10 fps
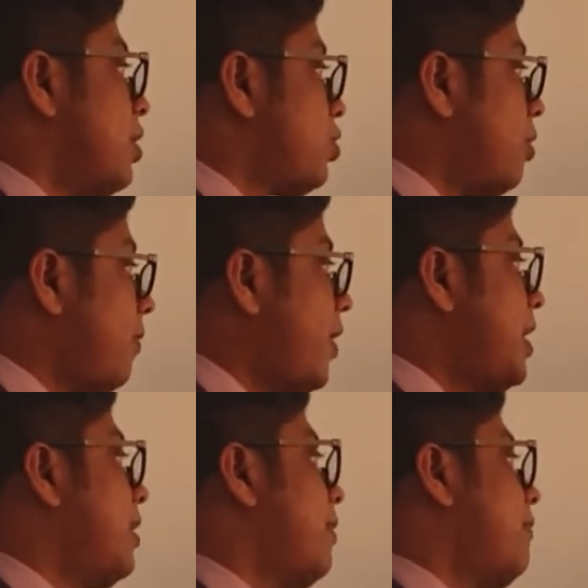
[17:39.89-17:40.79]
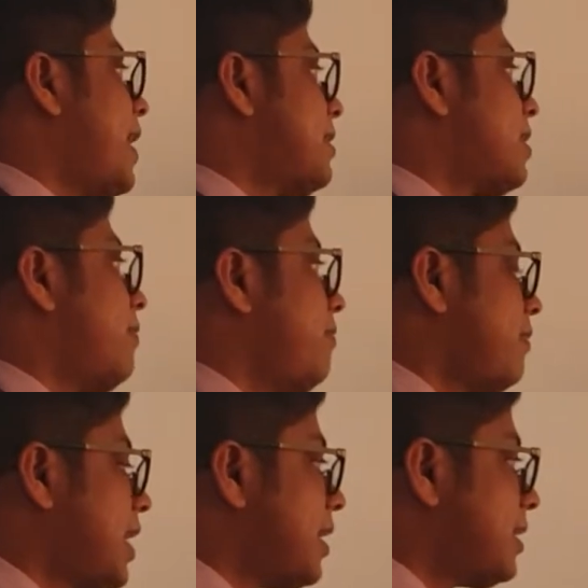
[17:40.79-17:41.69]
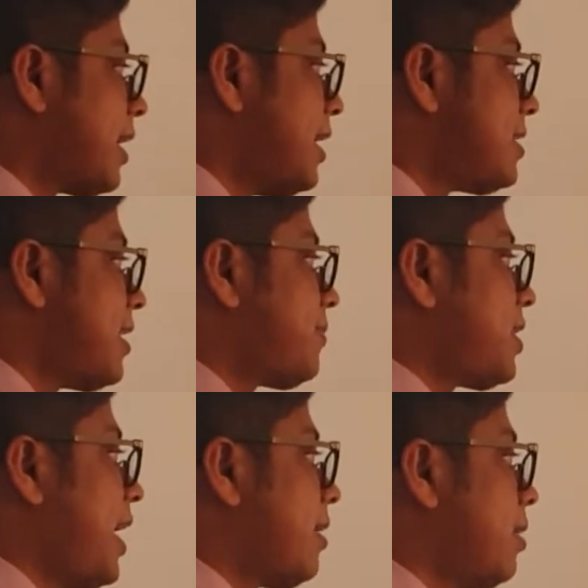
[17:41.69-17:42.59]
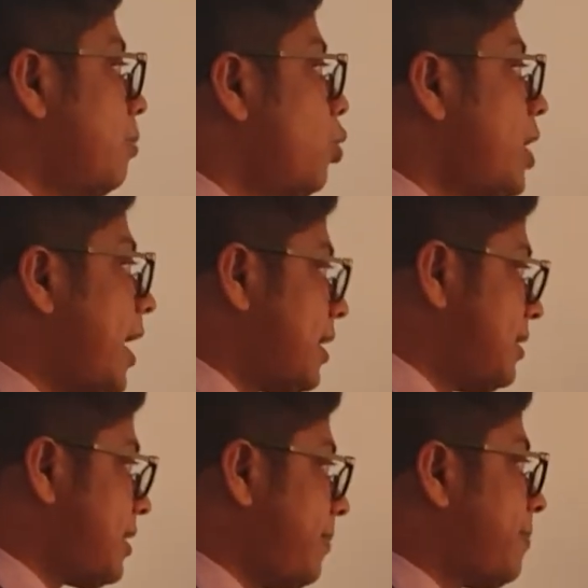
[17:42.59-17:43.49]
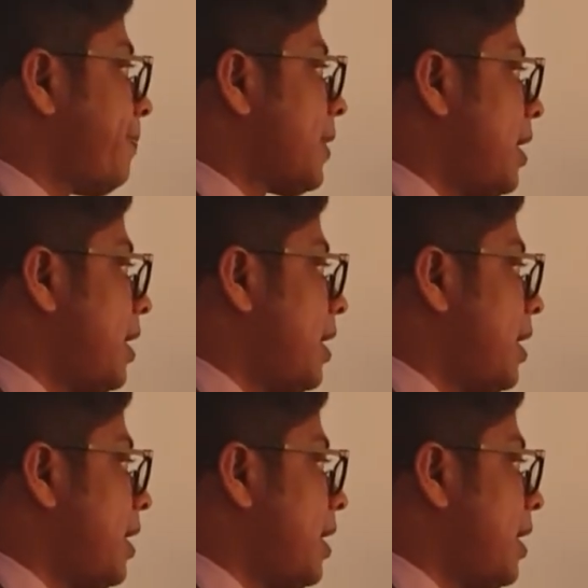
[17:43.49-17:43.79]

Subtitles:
To avoid waste, the concepts like MUDA concept,